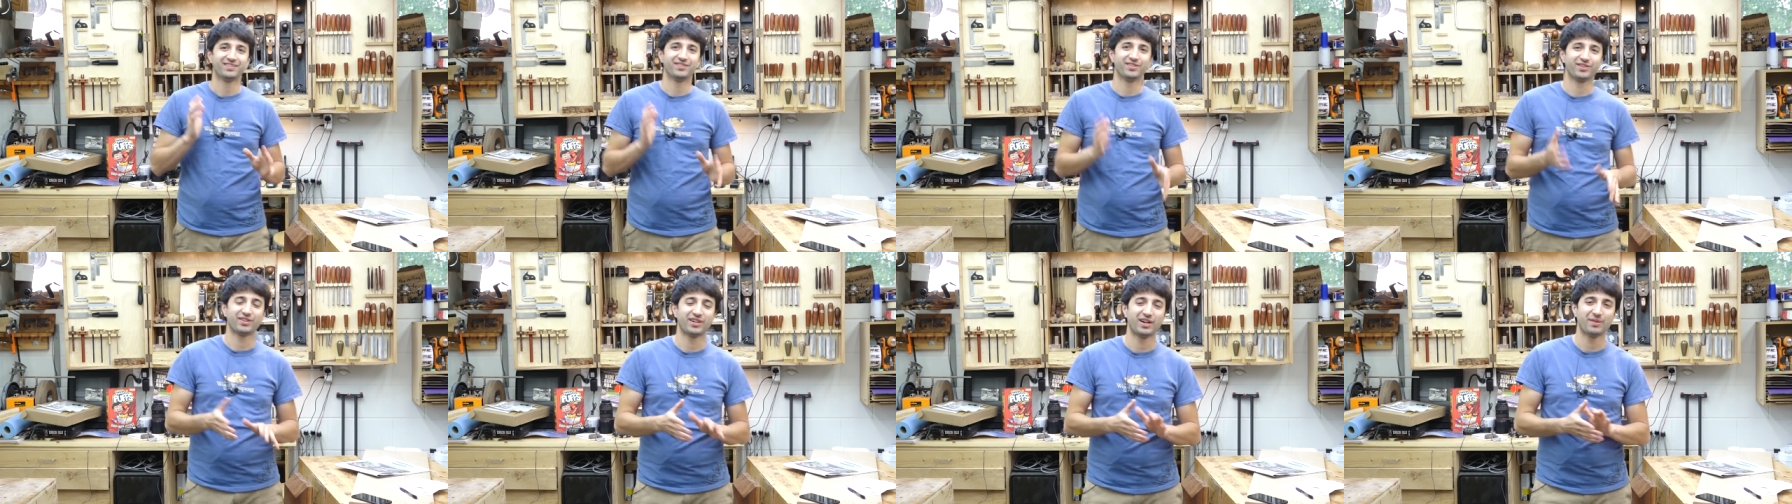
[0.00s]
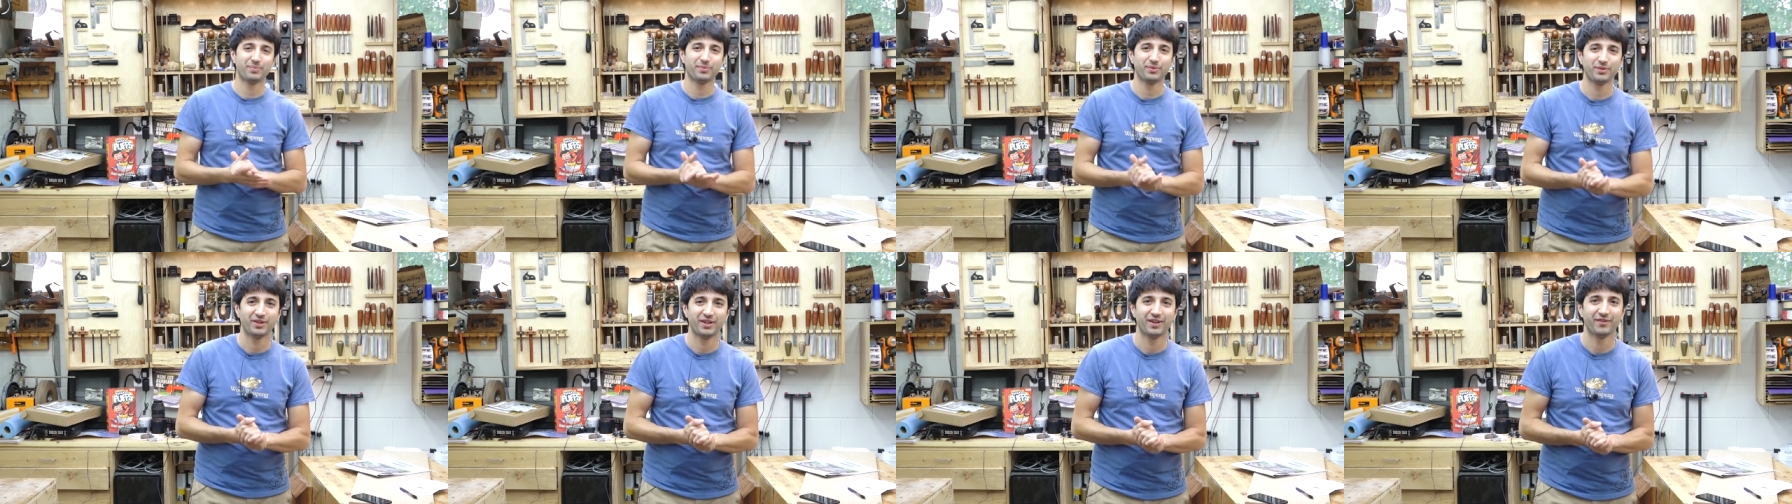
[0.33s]
So a
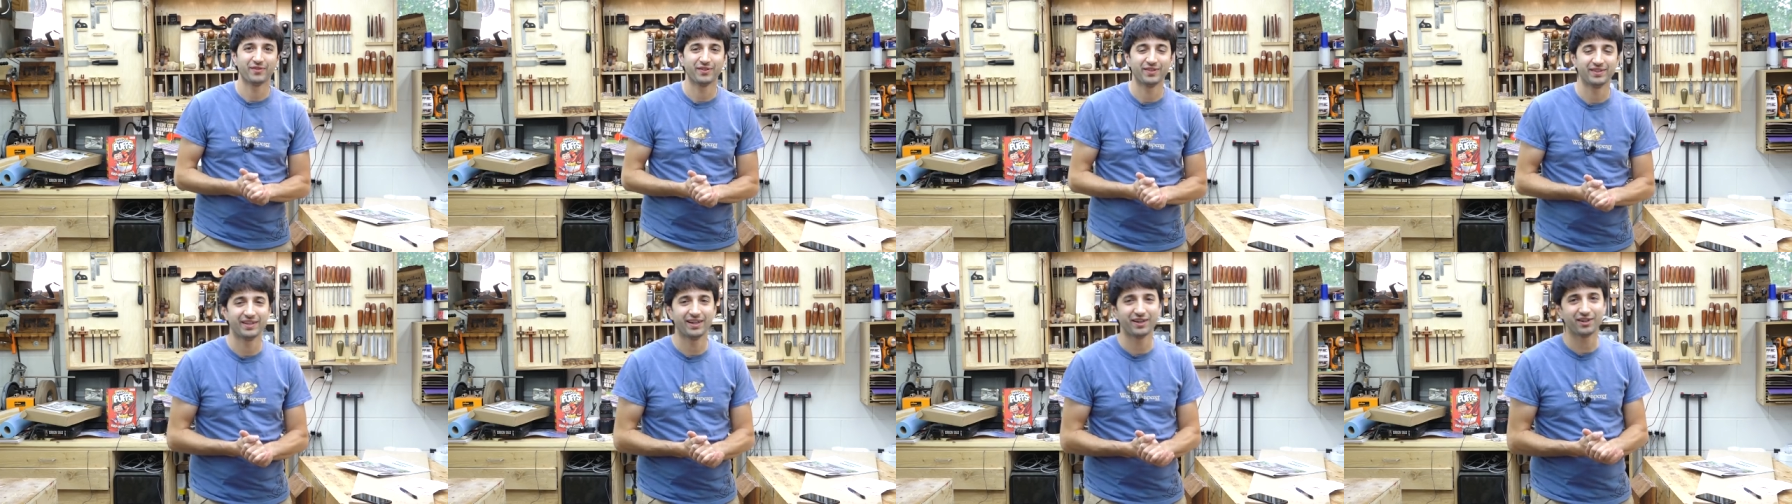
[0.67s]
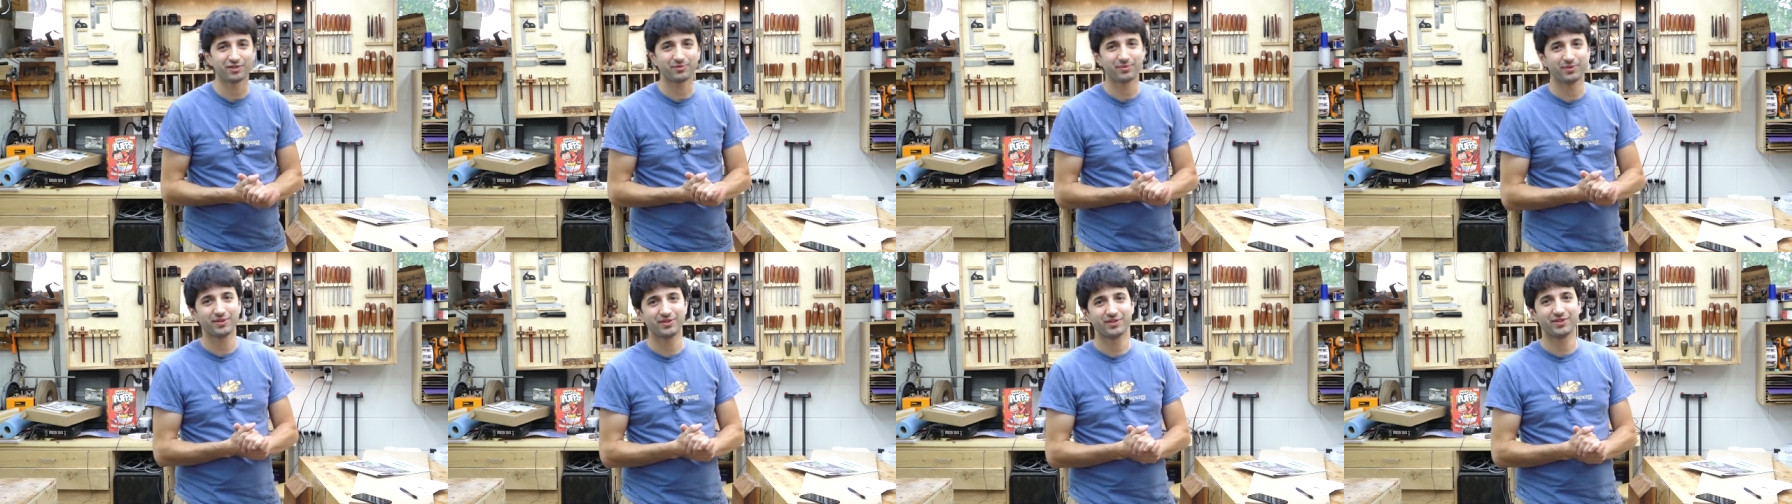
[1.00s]
couple of
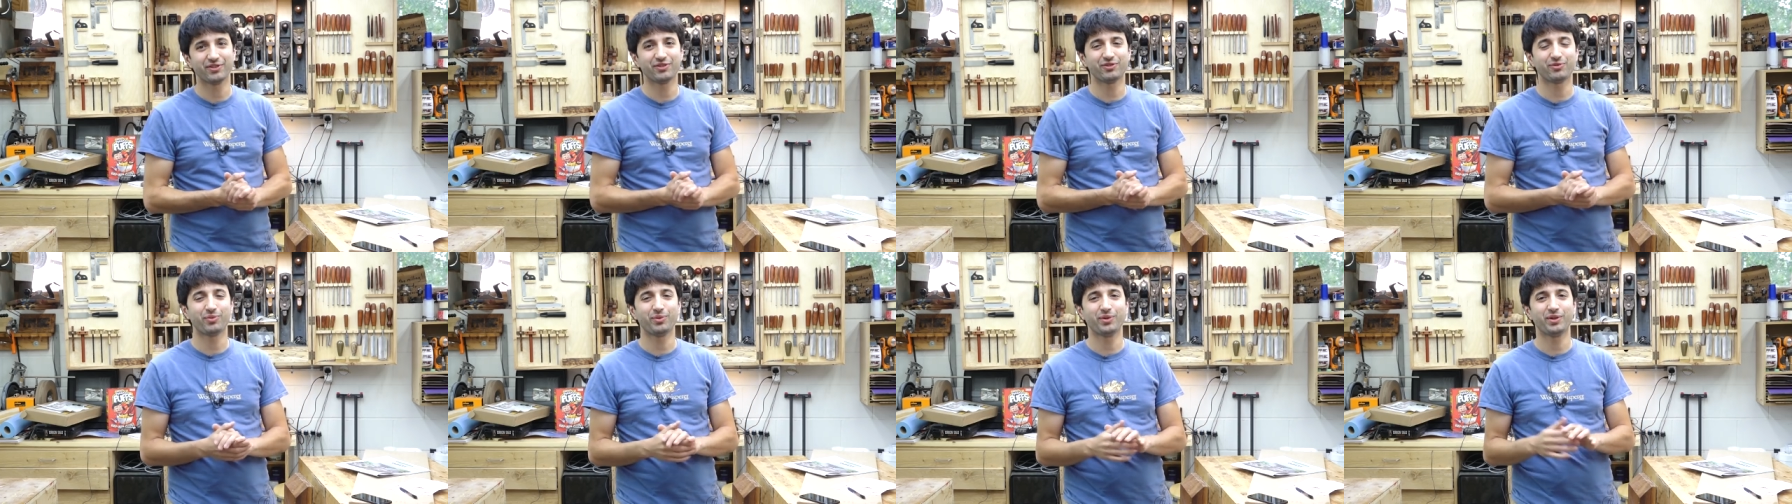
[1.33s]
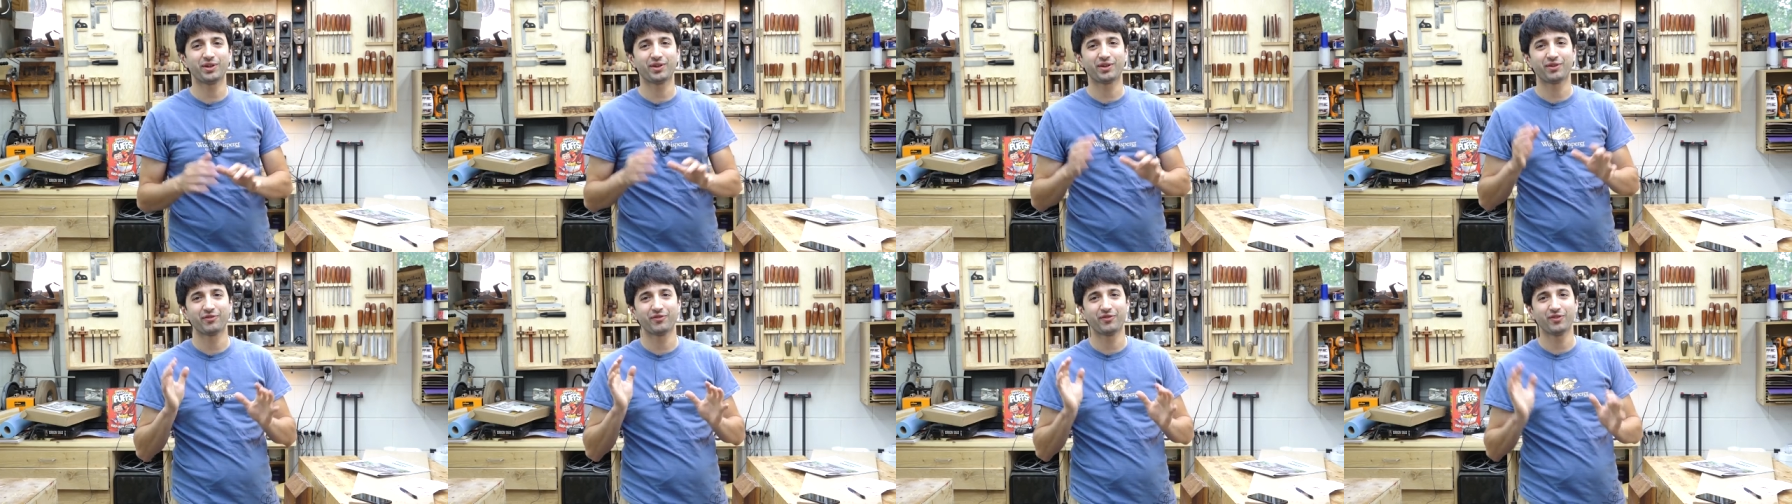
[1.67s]
announcements this week.